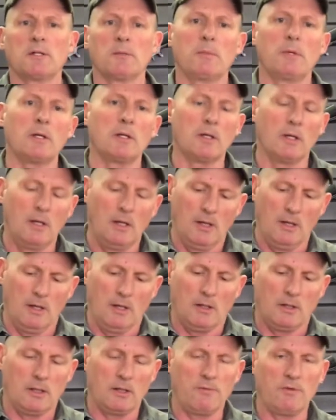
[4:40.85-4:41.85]
to make,
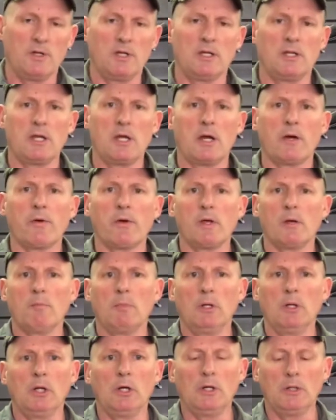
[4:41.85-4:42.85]
leave it in the area
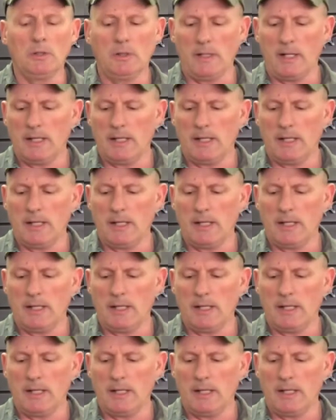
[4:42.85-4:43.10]
below.